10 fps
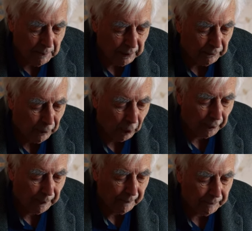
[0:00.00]
before
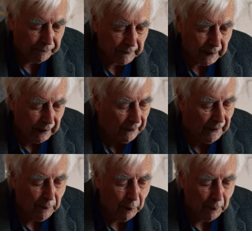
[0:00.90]
them, and
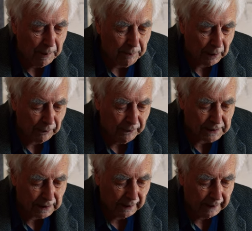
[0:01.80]
they will be
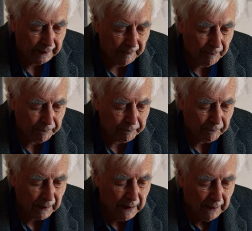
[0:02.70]
prophesying.
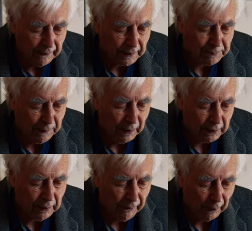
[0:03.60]
The
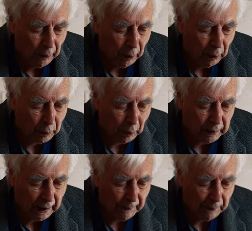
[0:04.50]
Spirit of the Lord will
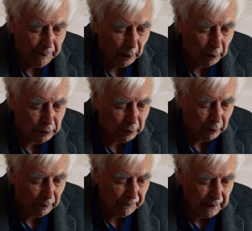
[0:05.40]
come upon
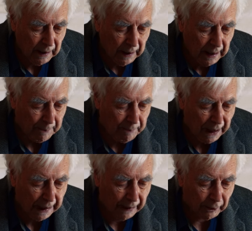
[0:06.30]
you in
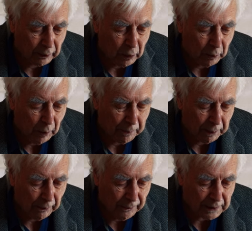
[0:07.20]
power, and you will
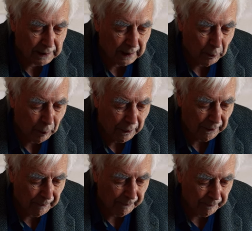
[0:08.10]
prophesy with
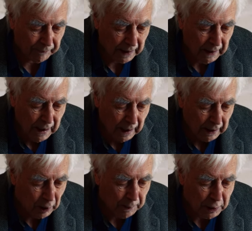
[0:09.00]
them,
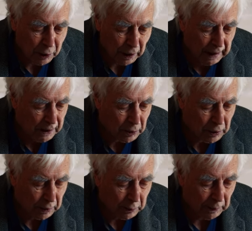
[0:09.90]
and you'll be changed
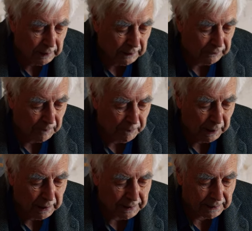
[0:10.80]
into a different
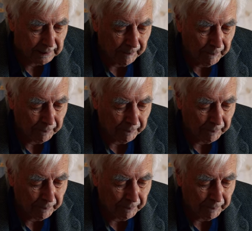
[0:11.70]
person.